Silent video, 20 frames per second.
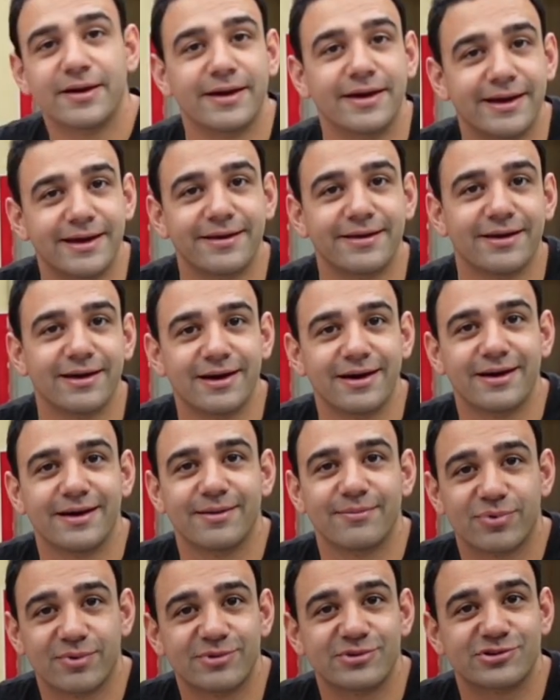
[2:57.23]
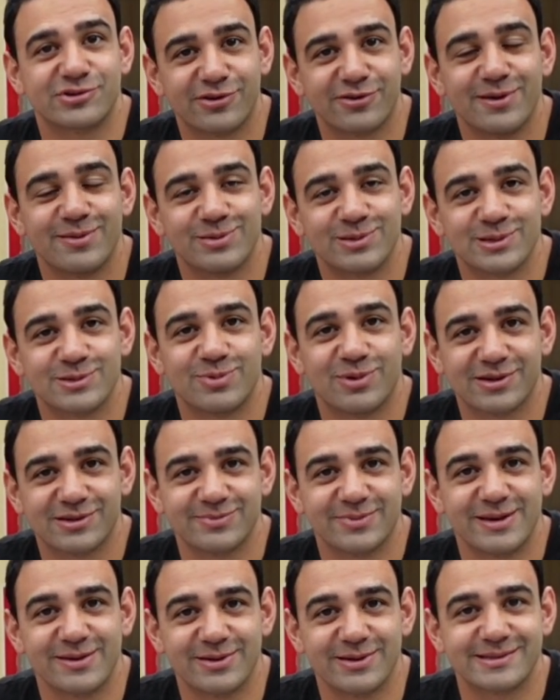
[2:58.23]
And probably should have opened this box
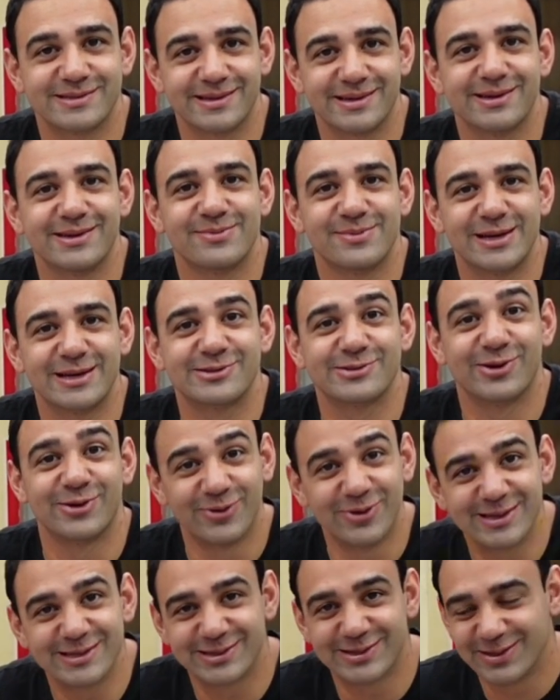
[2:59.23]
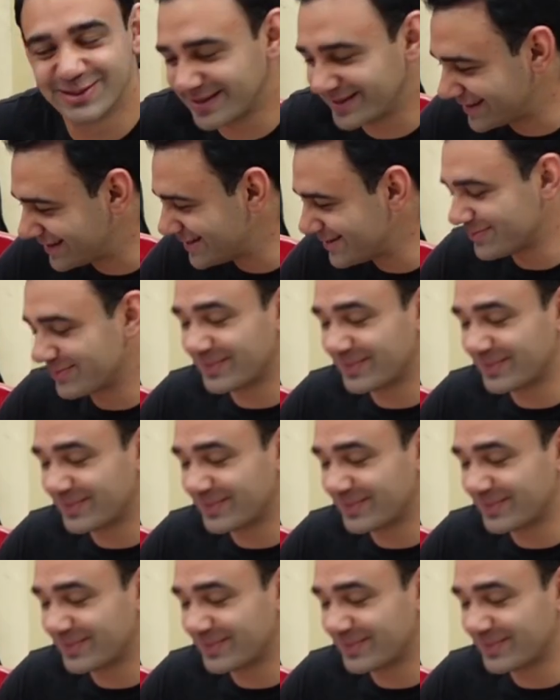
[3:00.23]
many months ago to make sure it was all in there,